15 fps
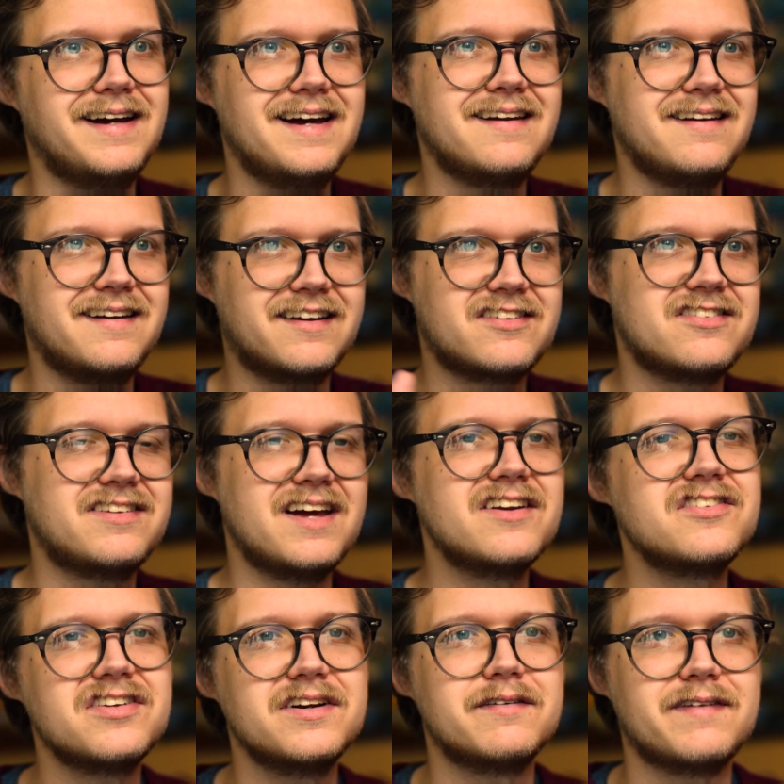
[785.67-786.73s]
And an
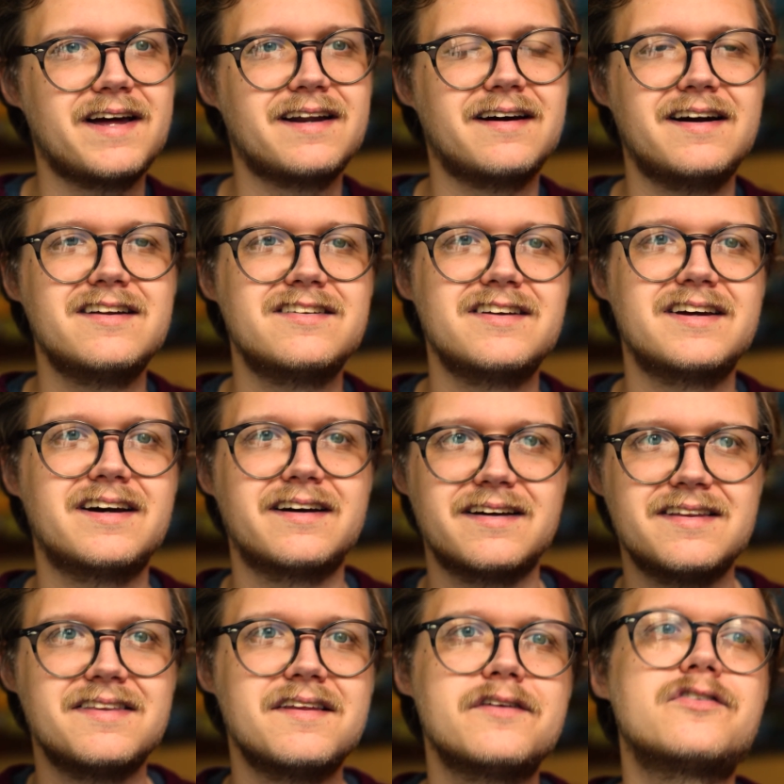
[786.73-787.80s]
extension of that idea
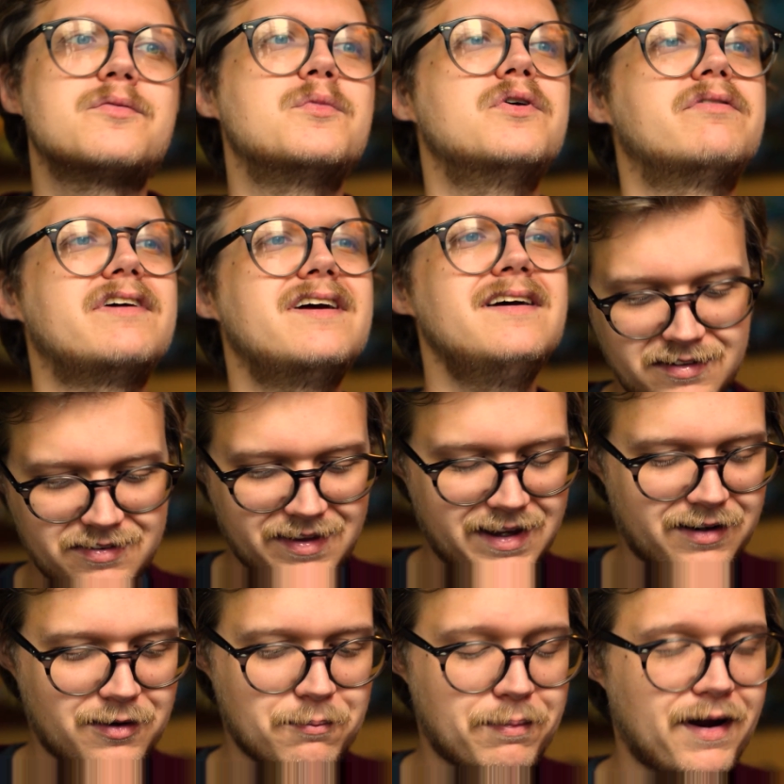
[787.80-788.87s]
in this movie is
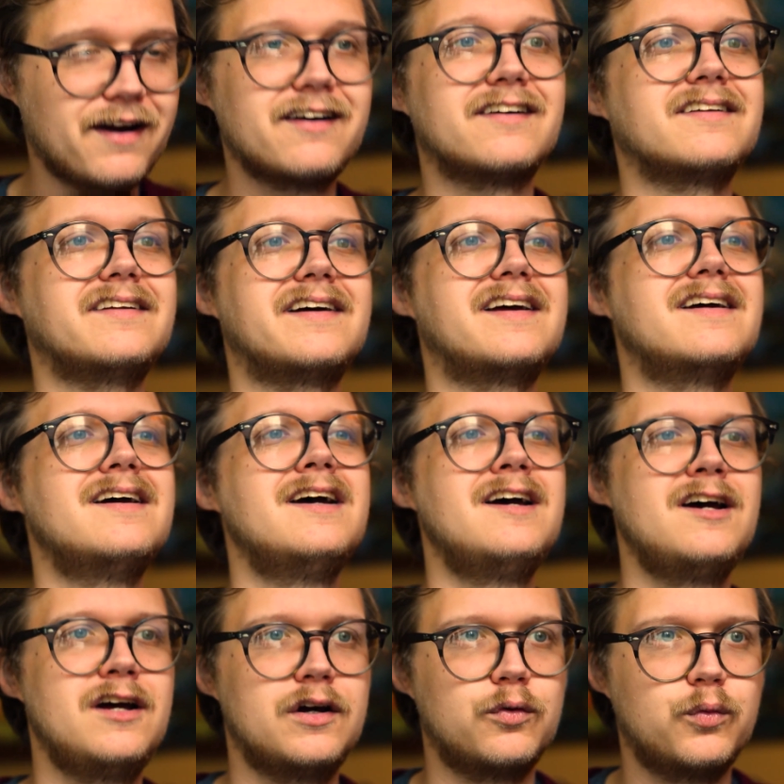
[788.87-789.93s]
that apparently
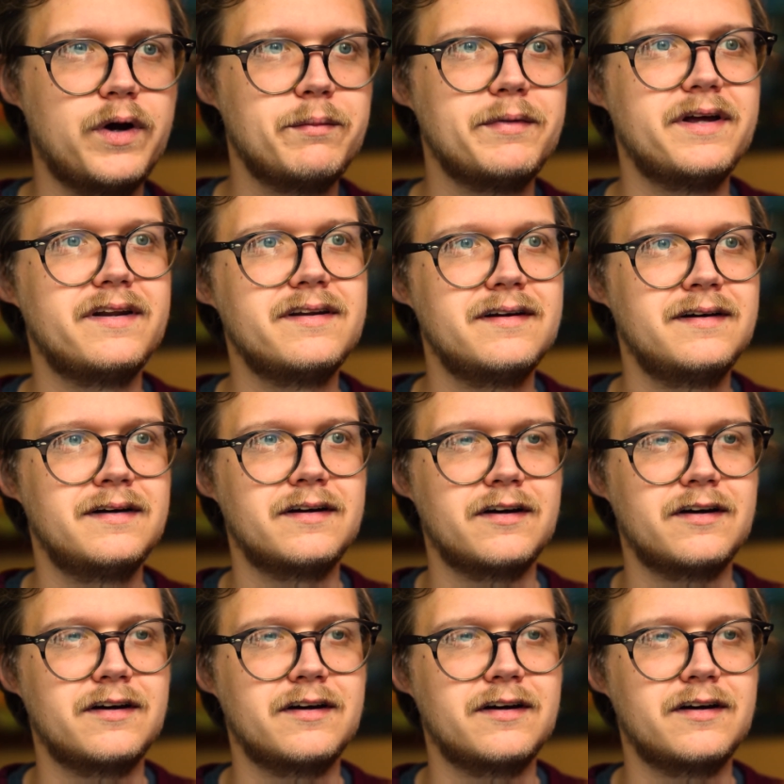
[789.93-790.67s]
women,